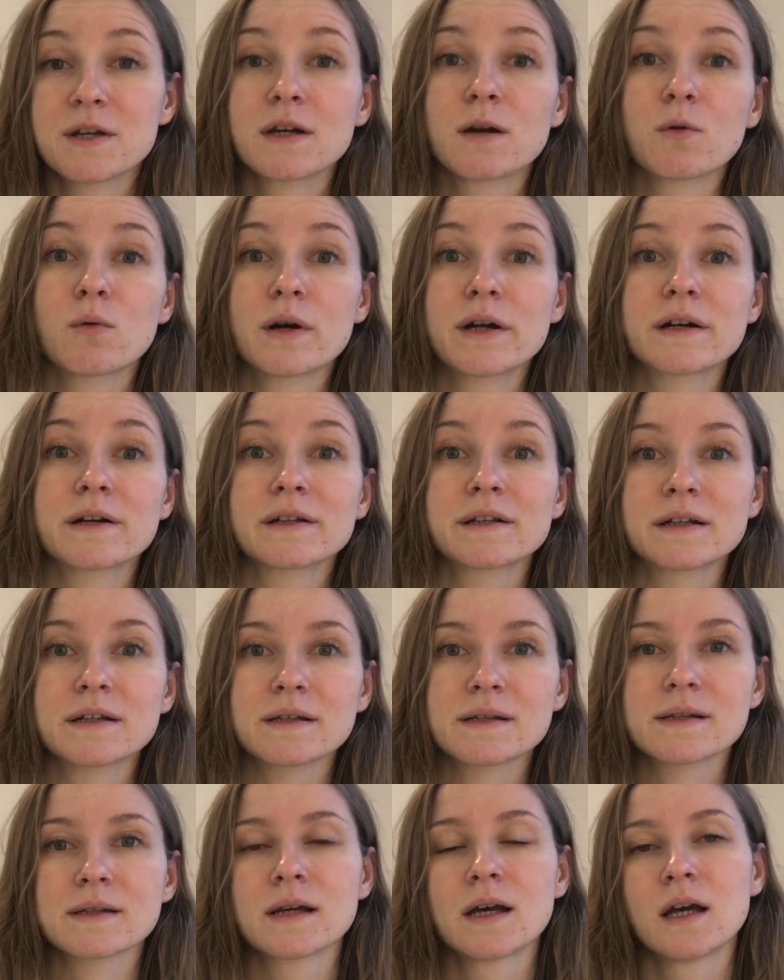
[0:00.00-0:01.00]

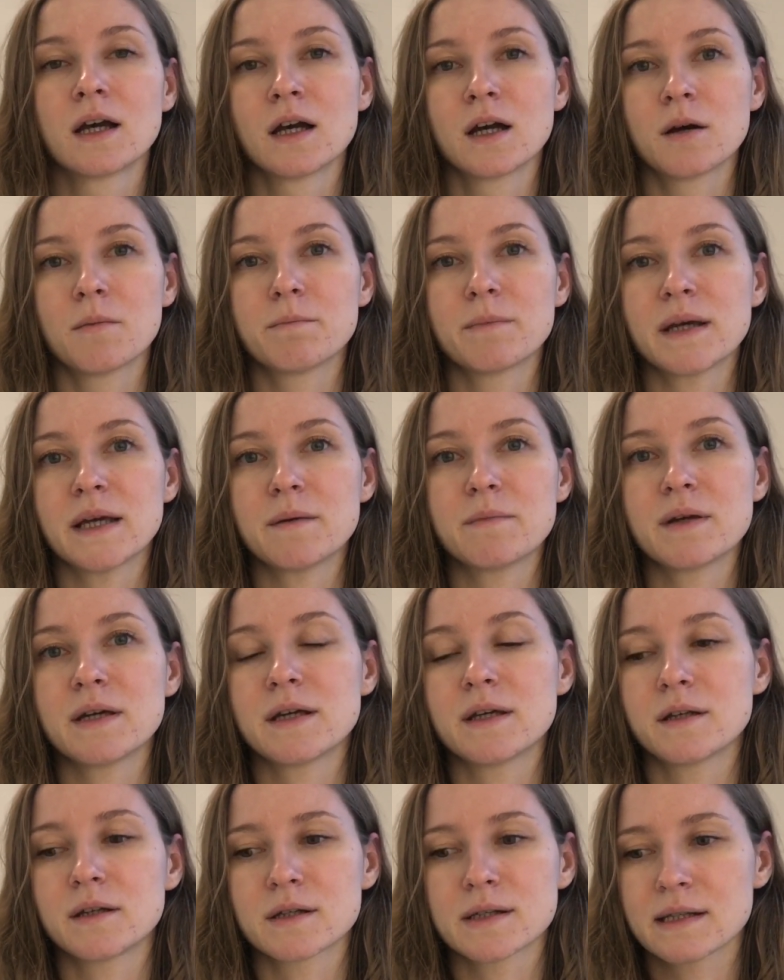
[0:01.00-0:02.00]
awareness,
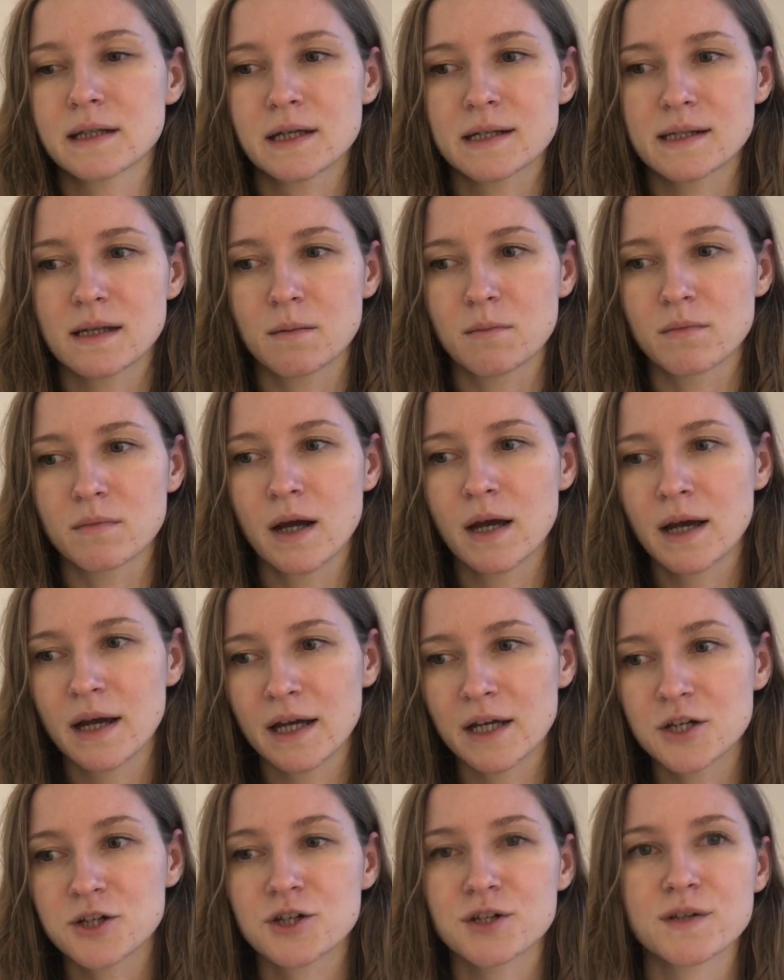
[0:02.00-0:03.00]
maybe it is like some
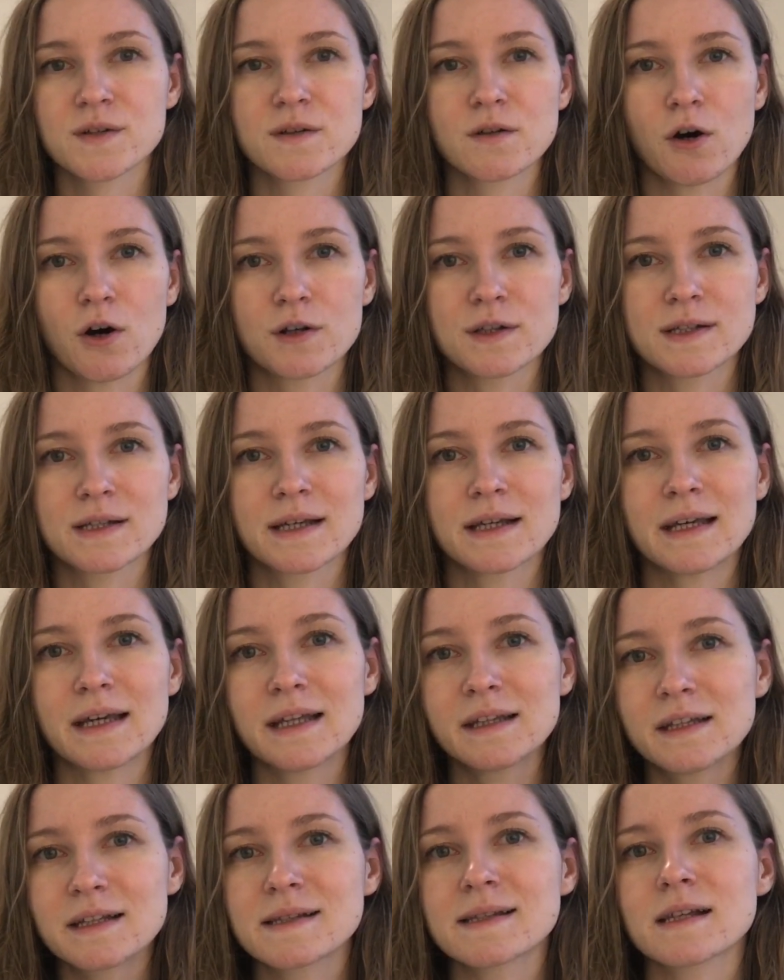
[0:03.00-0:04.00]
anxious thoughts.
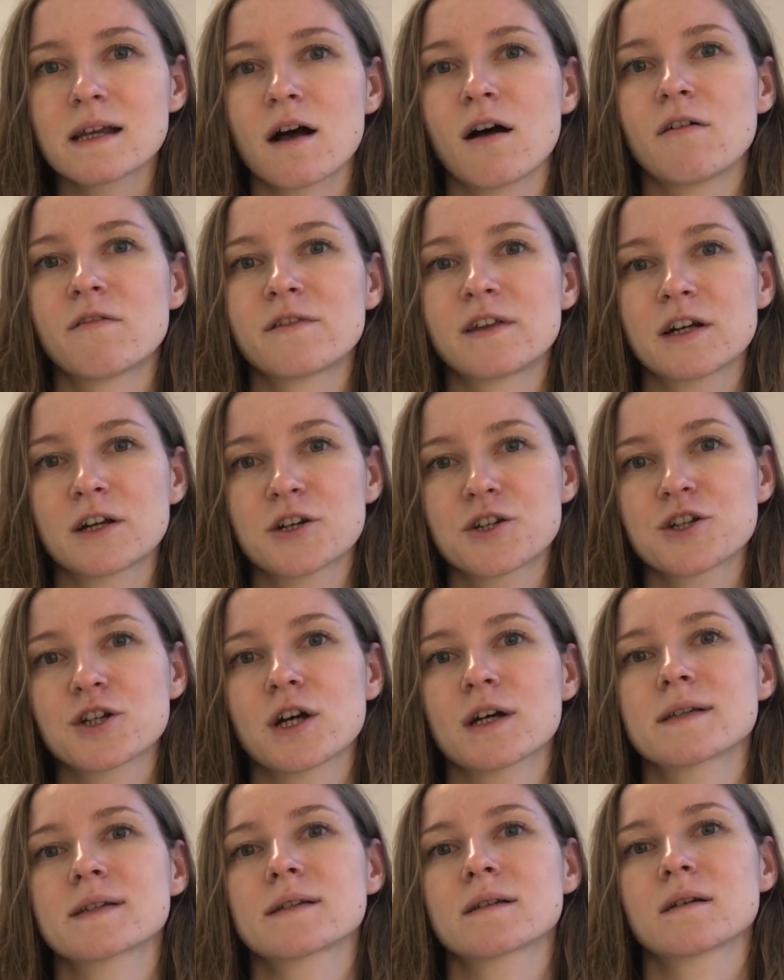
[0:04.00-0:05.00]
In itself, they are
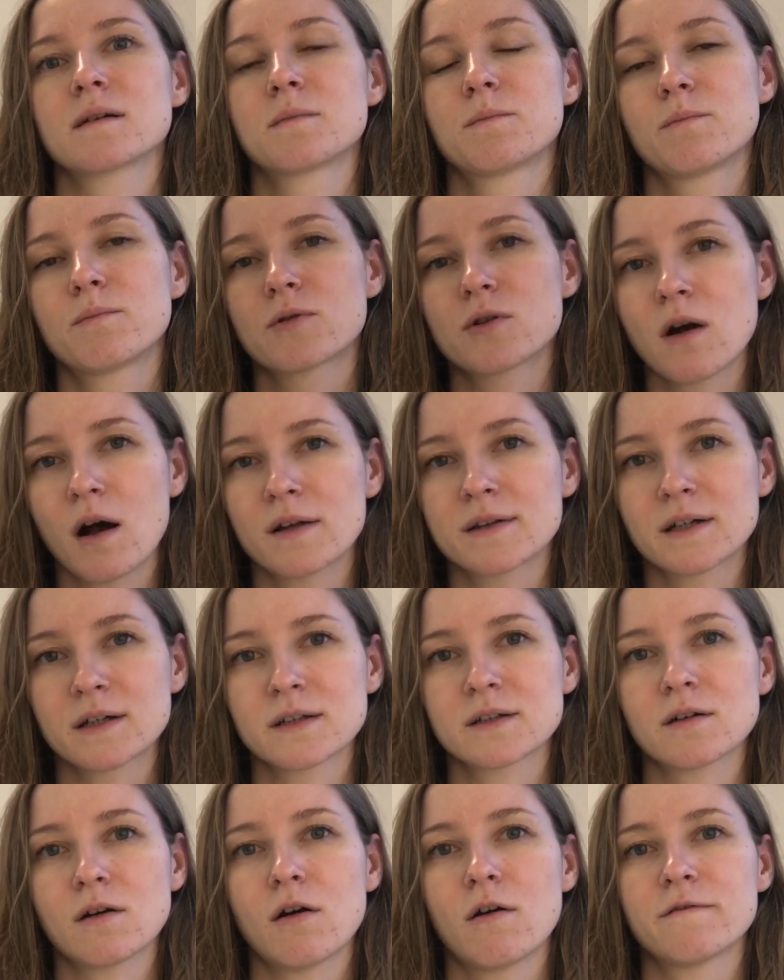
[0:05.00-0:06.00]
just a
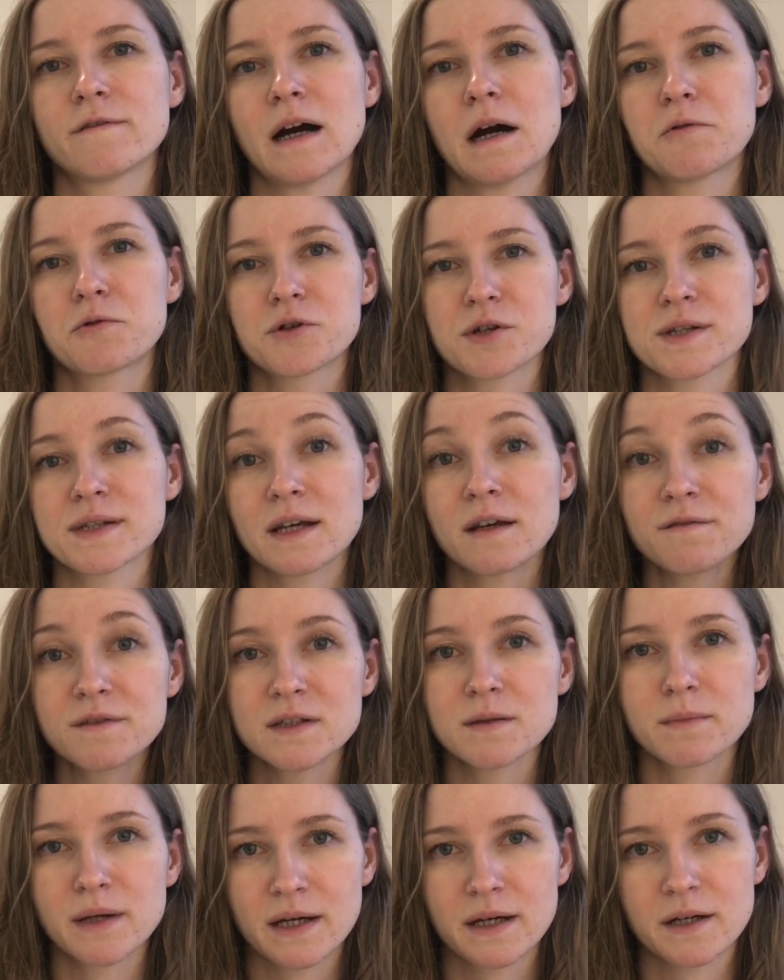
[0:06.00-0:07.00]
product of our
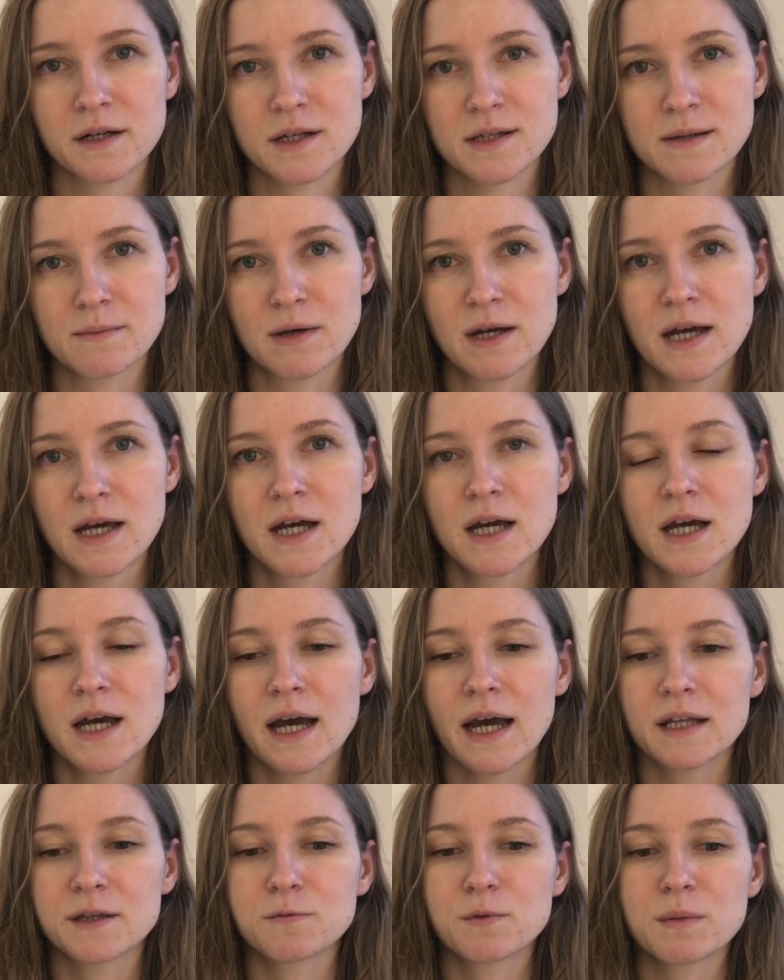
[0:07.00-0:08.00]
safety mechanism.
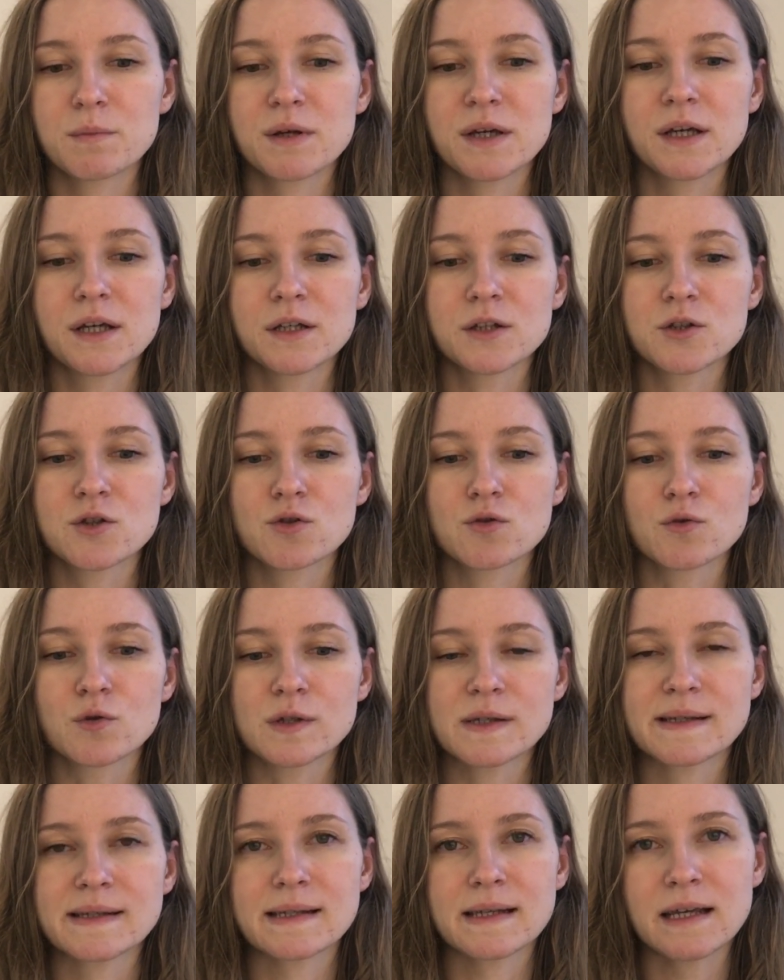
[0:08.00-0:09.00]
And we begin to
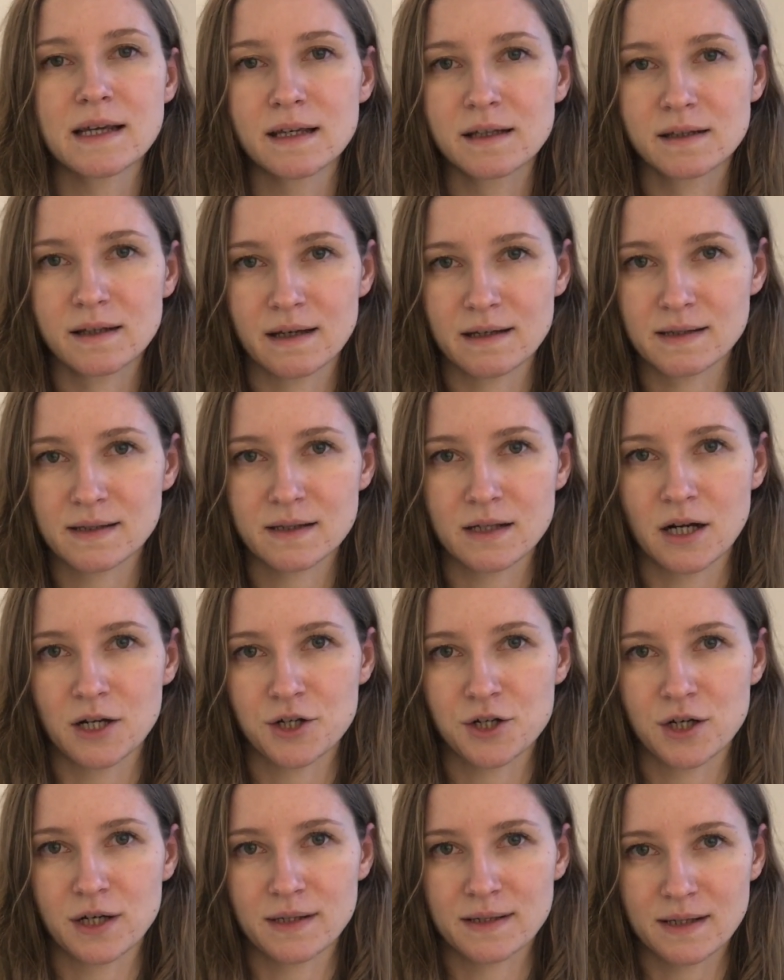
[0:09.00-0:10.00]
see it as
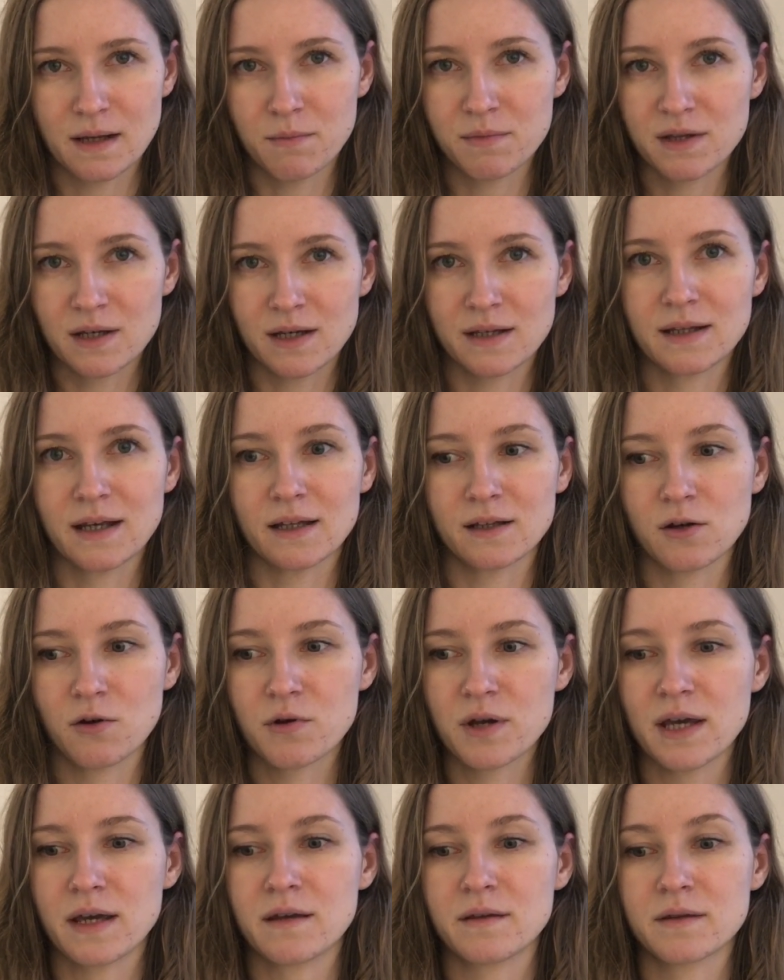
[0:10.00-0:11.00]
such, as something that,
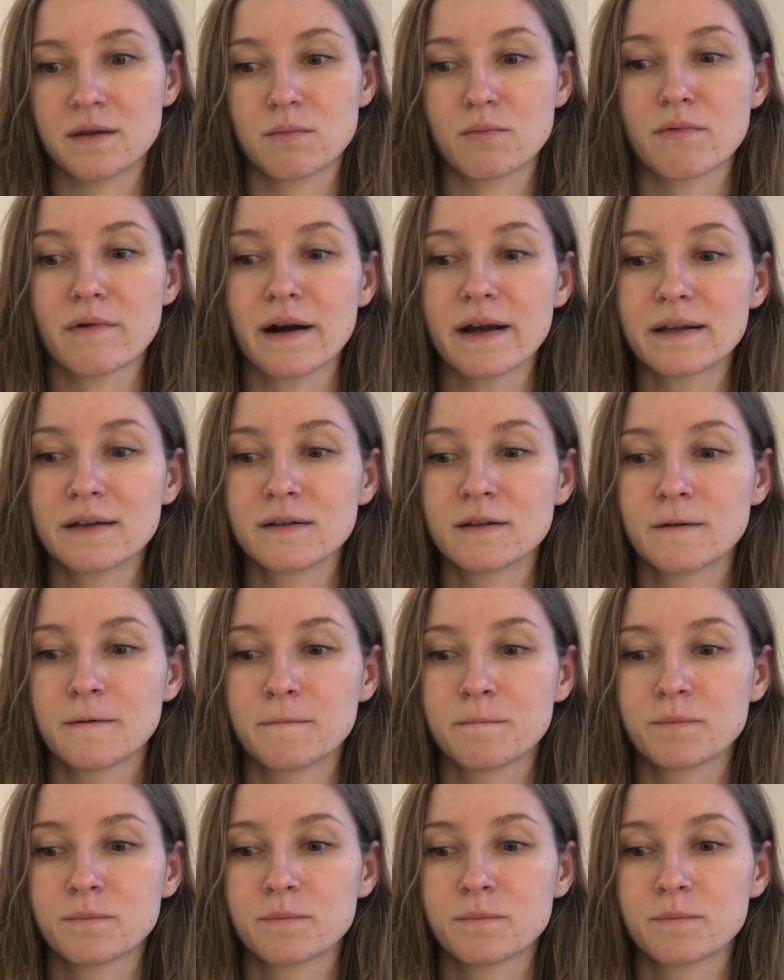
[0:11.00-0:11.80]
okay, the brain